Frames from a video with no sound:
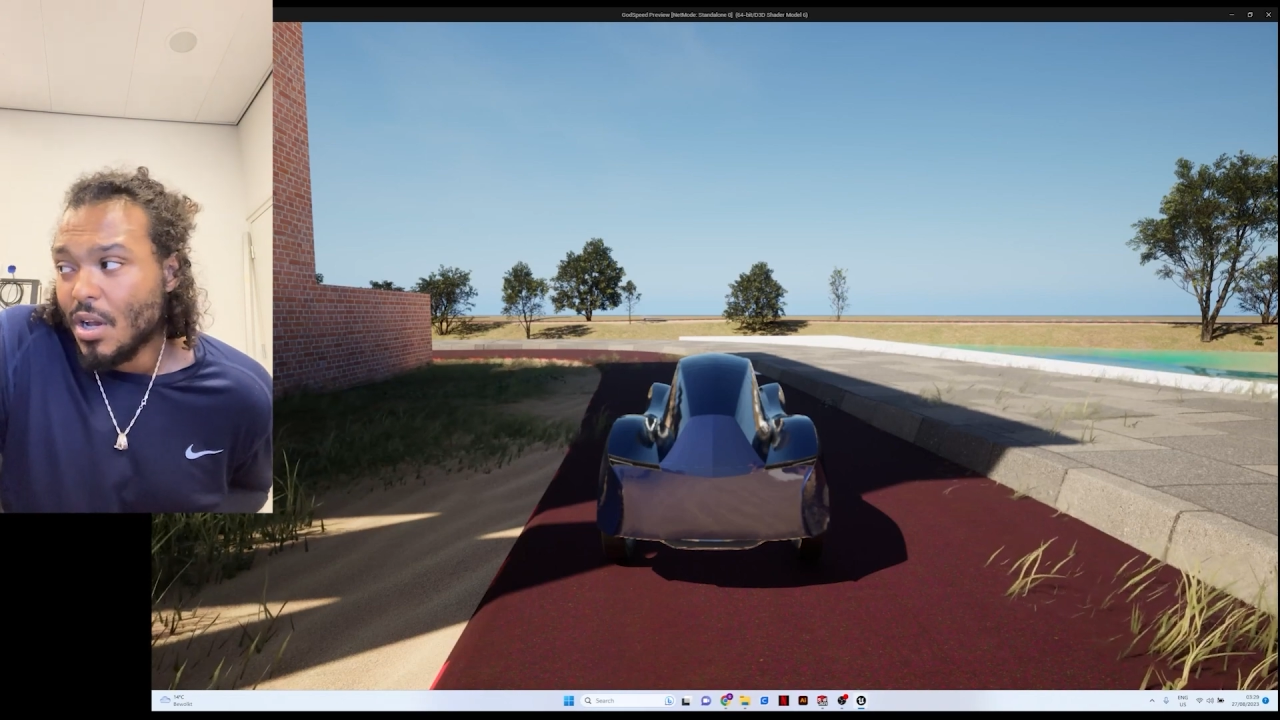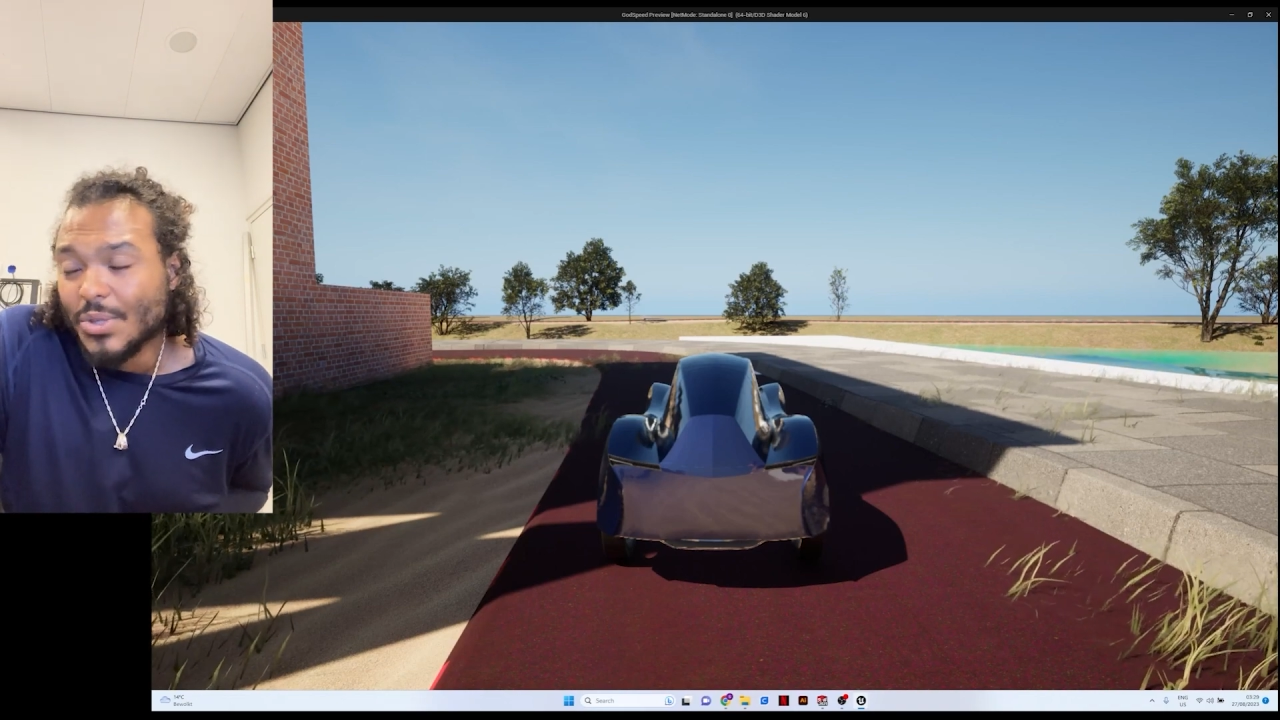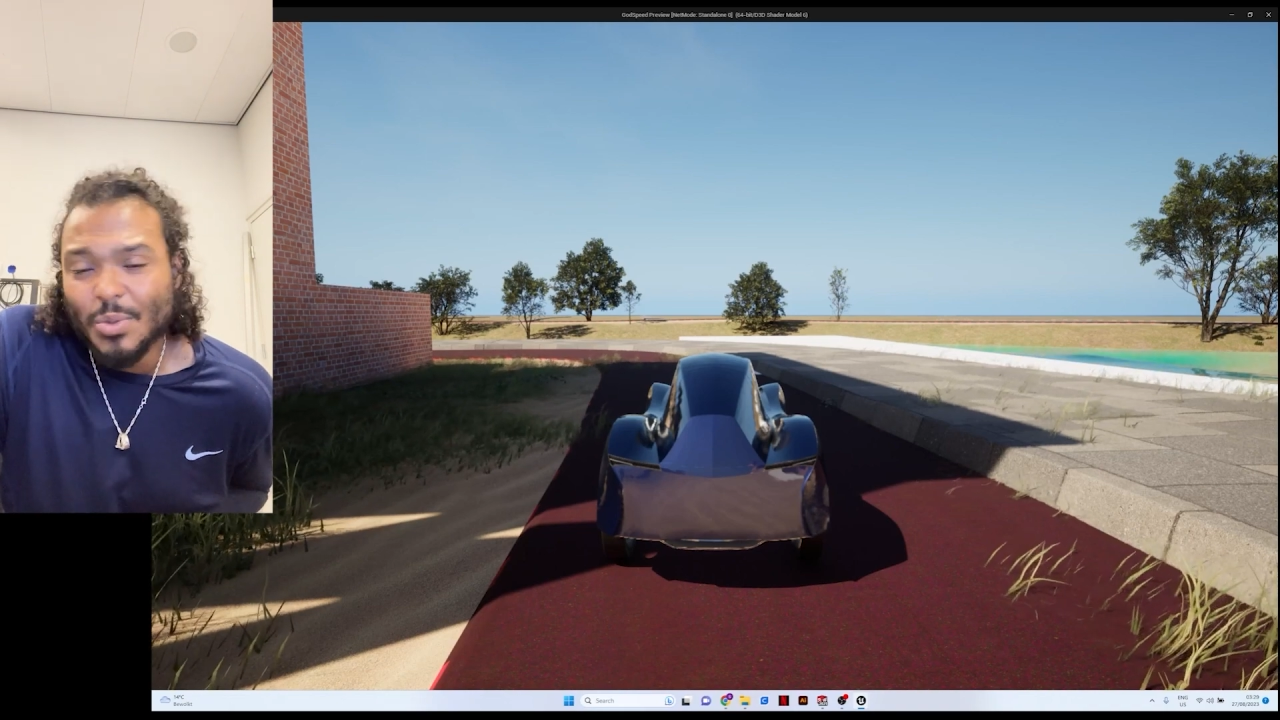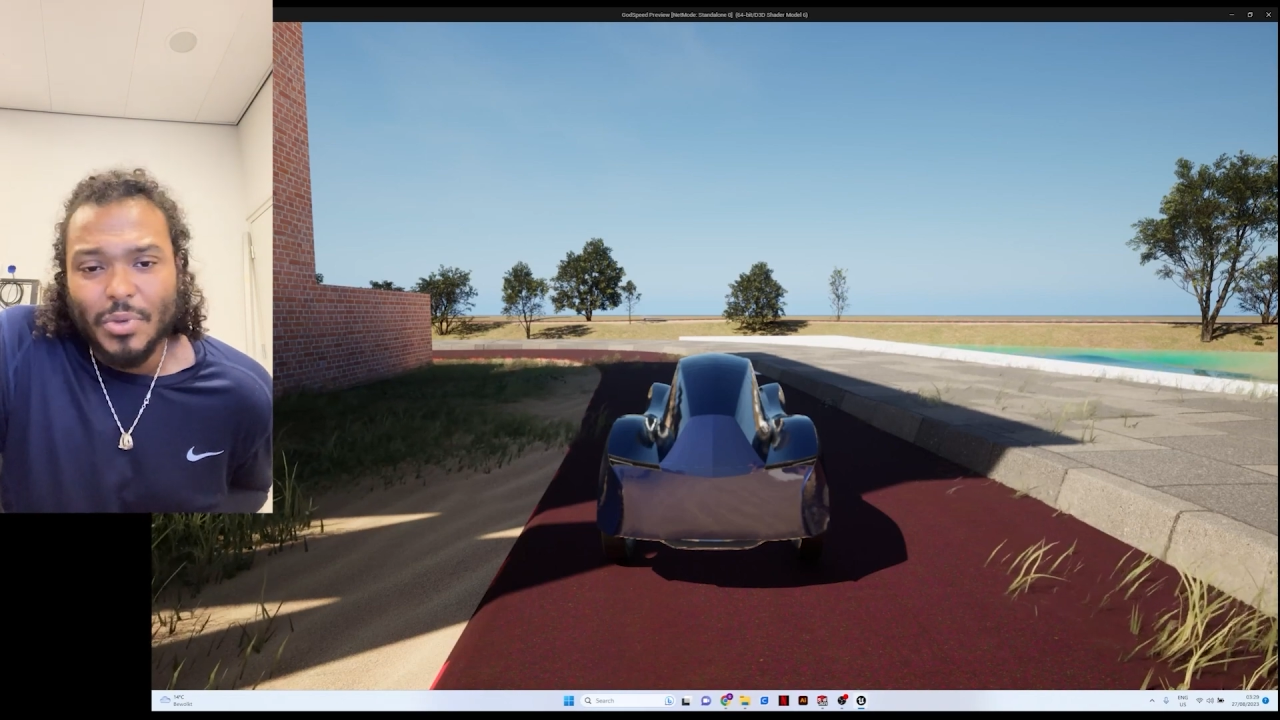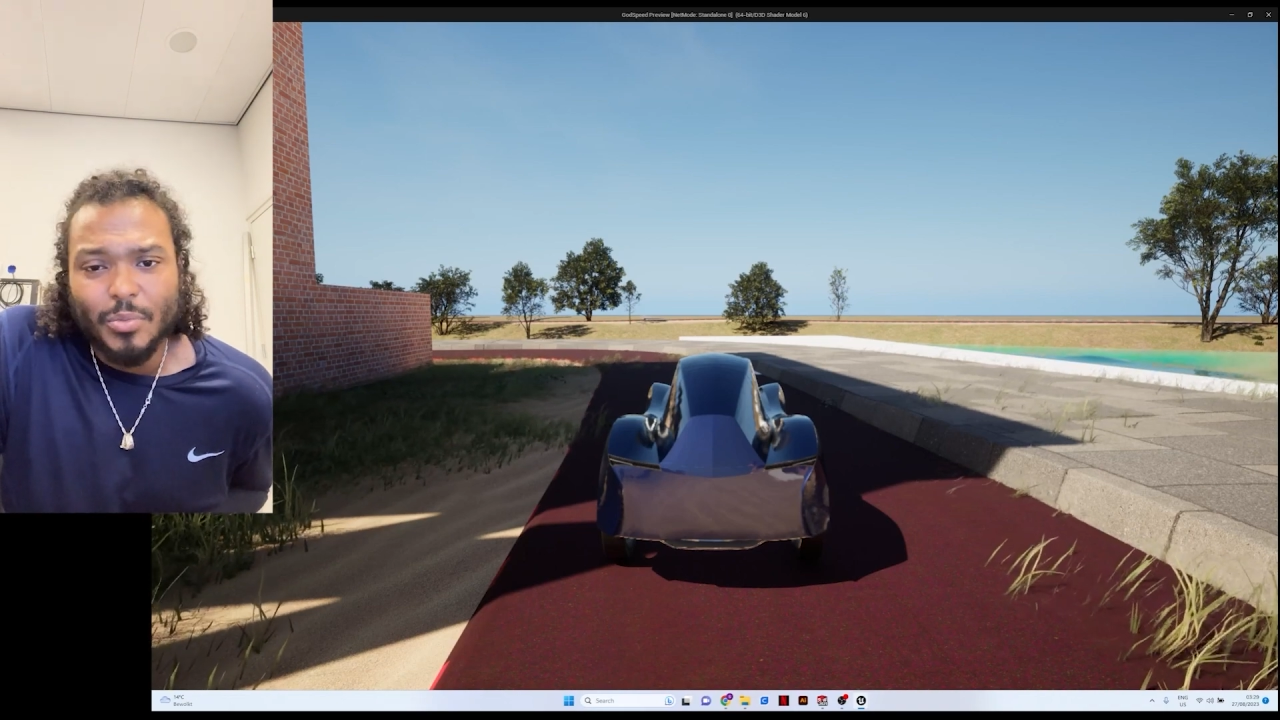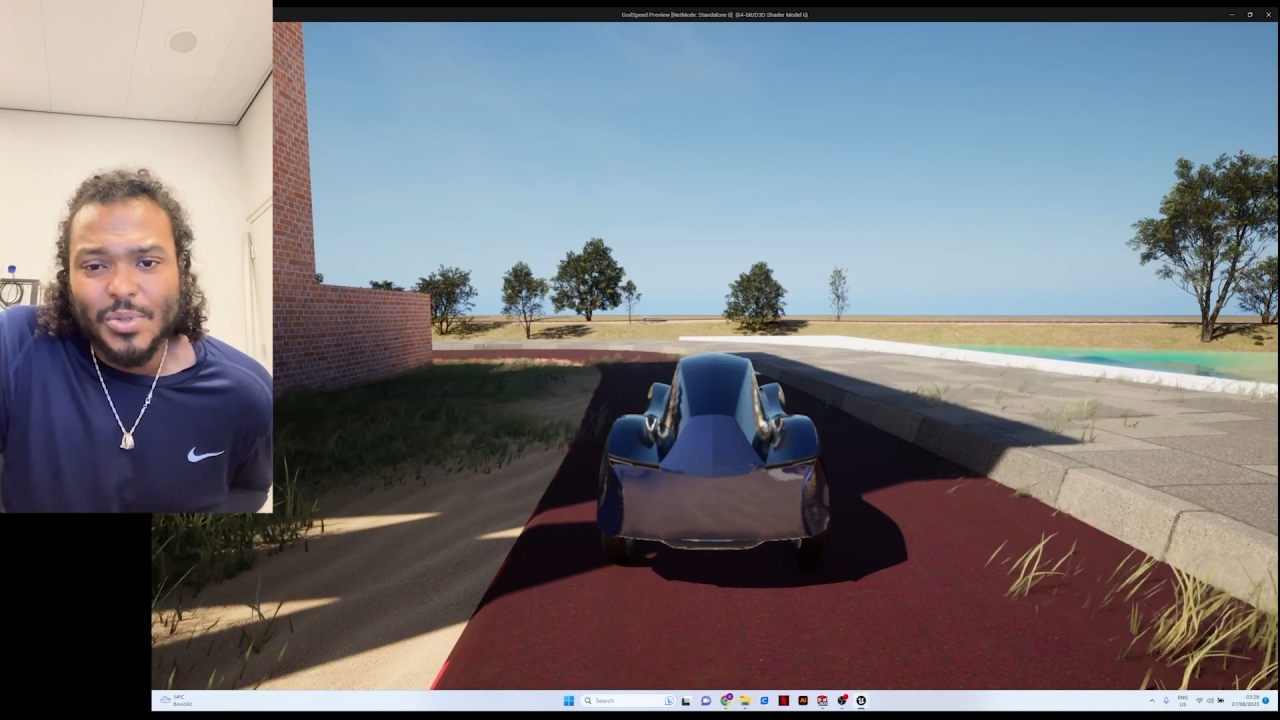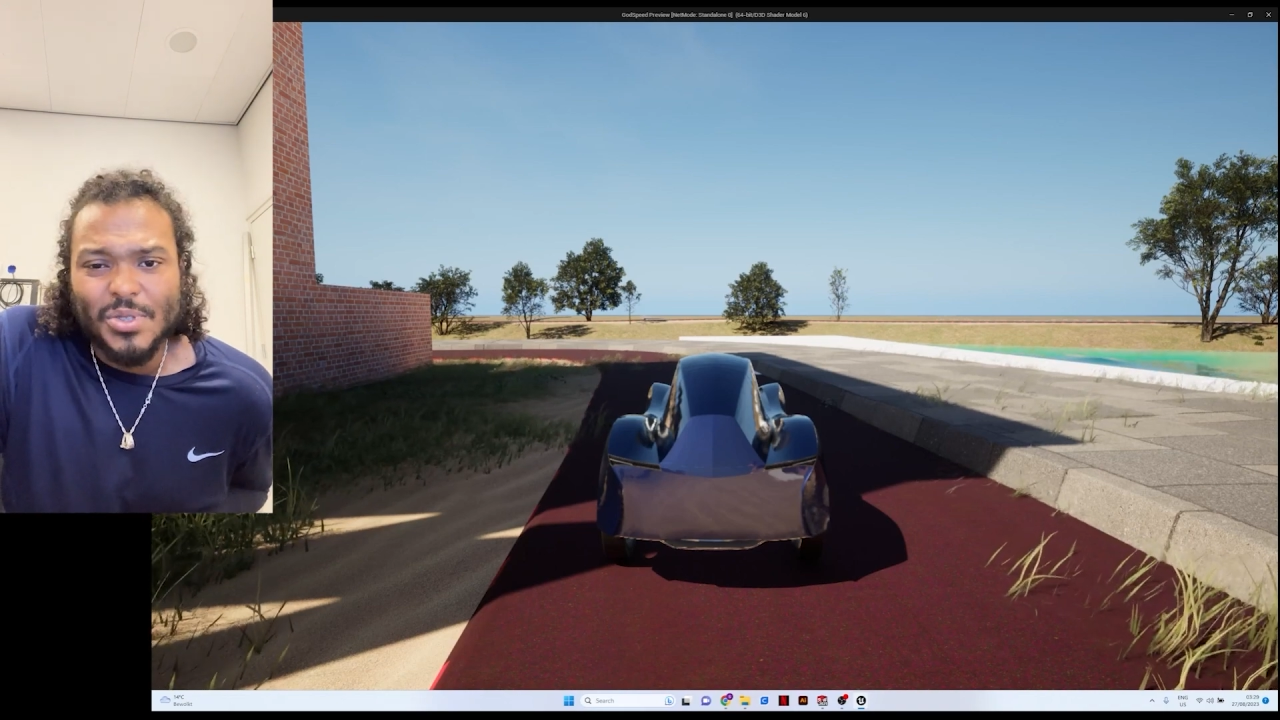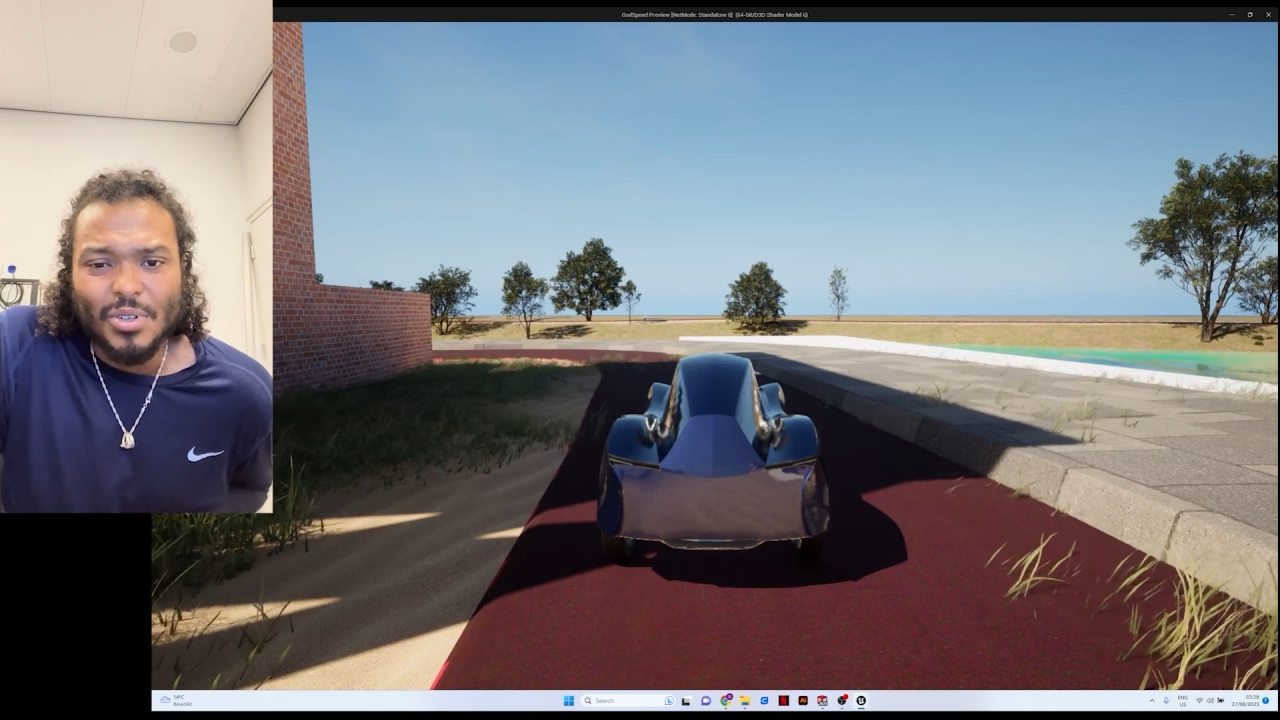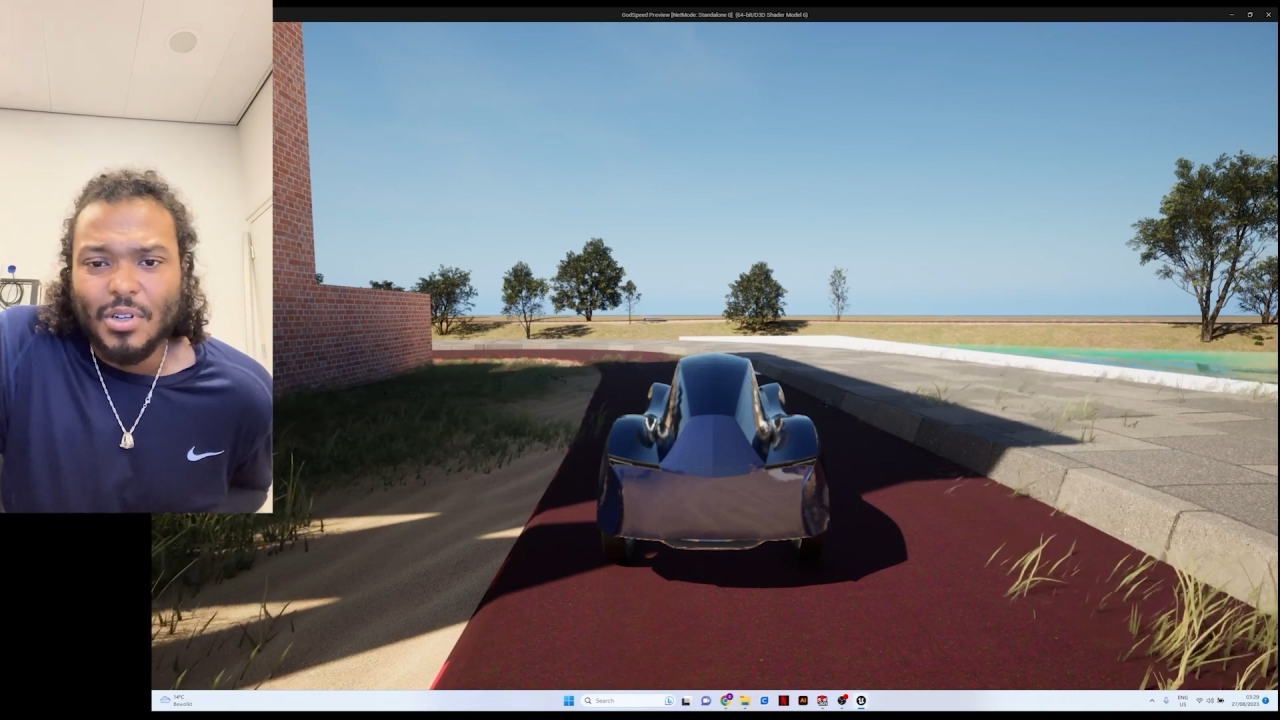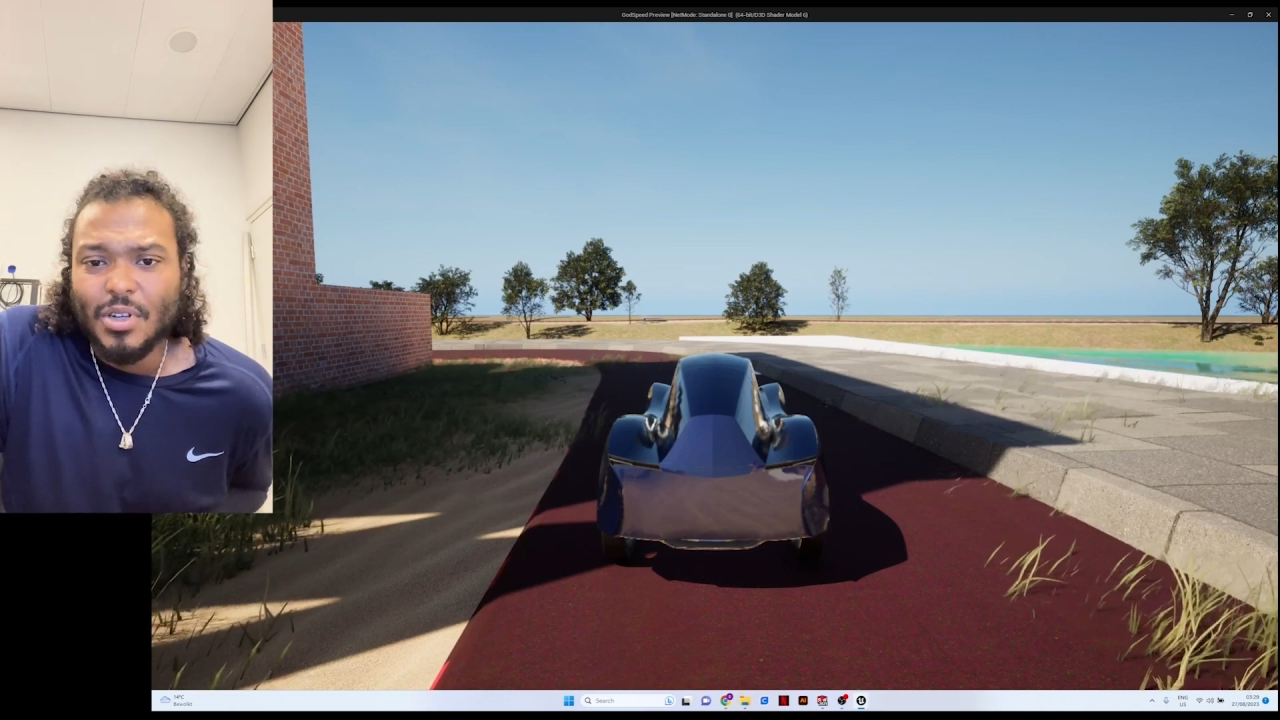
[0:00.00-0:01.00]
also be able
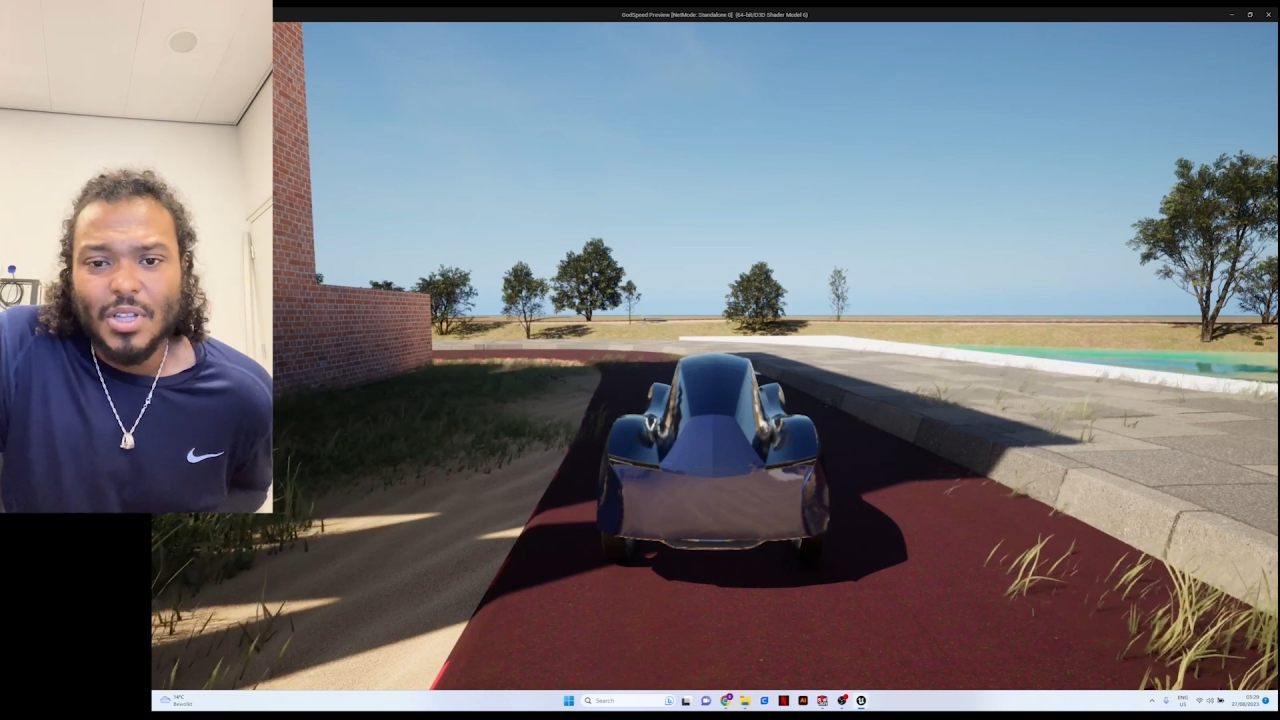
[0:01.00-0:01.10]
to look